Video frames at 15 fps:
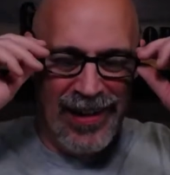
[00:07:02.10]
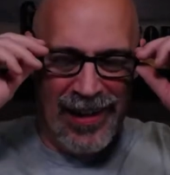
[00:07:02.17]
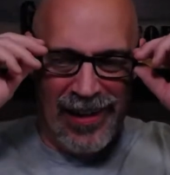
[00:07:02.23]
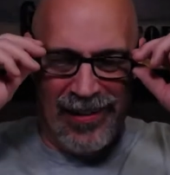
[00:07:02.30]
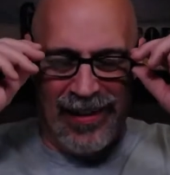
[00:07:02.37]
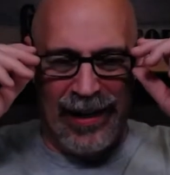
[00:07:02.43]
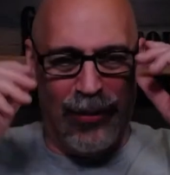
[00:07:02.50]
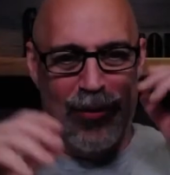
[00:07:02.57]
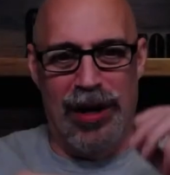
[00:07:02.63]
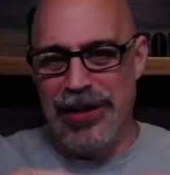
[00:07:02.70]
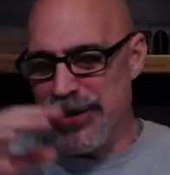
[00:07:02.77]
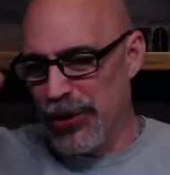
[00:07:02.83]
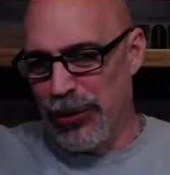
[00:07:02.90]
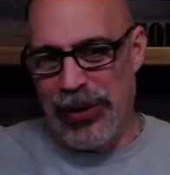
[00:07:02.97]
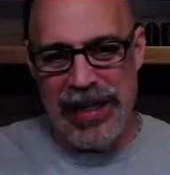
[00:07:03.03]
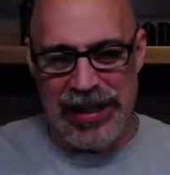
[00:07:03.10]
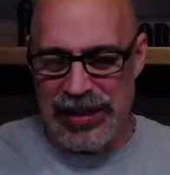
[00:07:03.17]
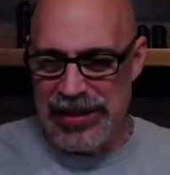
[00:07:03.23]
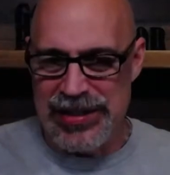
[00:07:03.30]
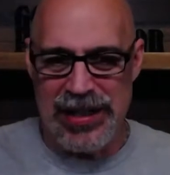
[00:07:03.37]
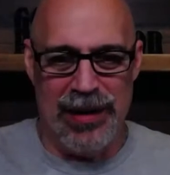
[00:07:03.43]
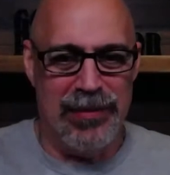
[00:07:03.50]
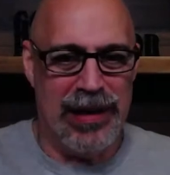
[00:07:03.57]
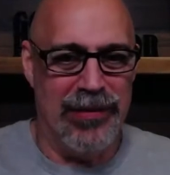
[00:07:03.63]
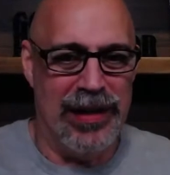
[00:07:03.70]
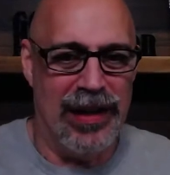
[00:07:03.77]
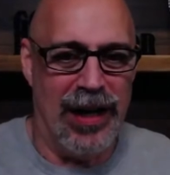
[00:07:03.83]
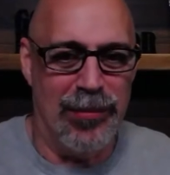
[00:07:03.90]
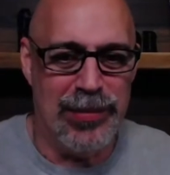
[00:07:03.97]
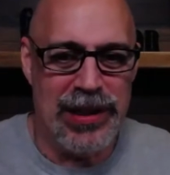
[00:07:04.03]
like once a week or something, give me
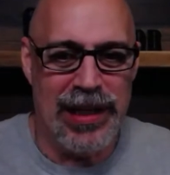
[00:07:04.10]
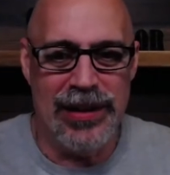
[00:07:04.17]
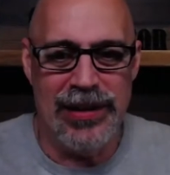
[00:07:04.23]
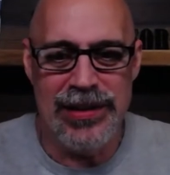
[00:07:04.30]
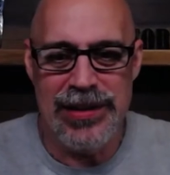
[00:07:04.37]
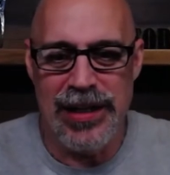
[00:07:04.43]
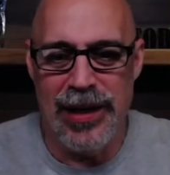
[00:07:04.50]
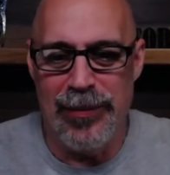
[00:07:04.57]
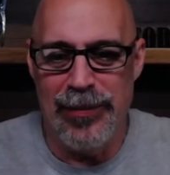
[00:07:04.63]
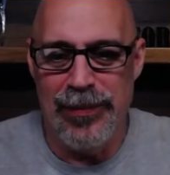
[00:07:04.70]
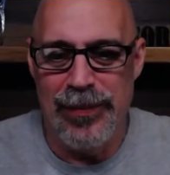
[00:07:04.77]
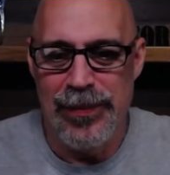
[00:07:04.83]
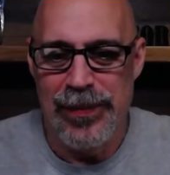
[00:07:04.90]
an update or something.